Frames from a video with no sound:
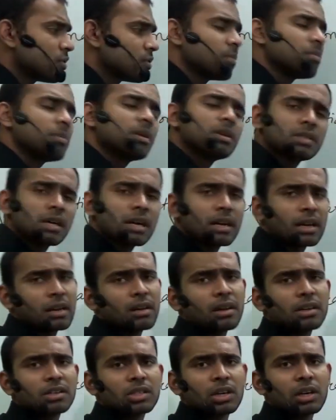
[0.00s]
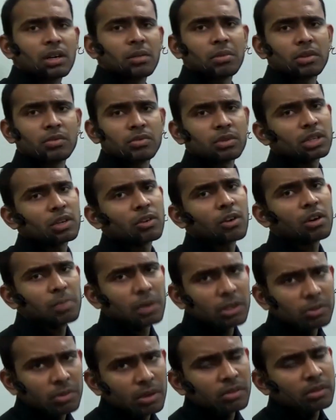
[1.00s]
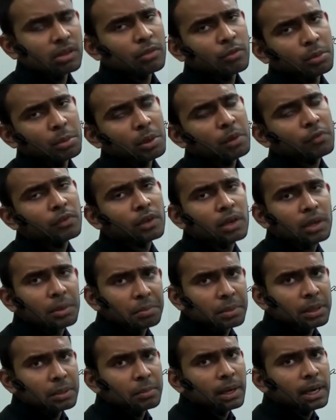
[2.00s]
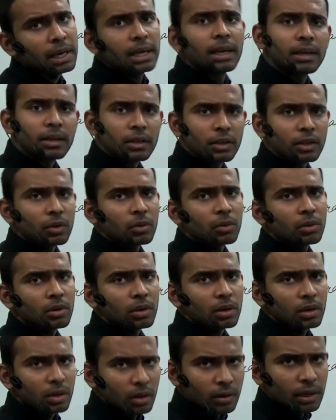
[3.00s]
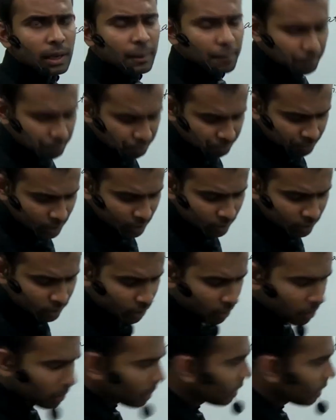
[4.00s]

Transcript: of numbers are irrational numbers which cannot be expressed in the form of p by q. Okay, so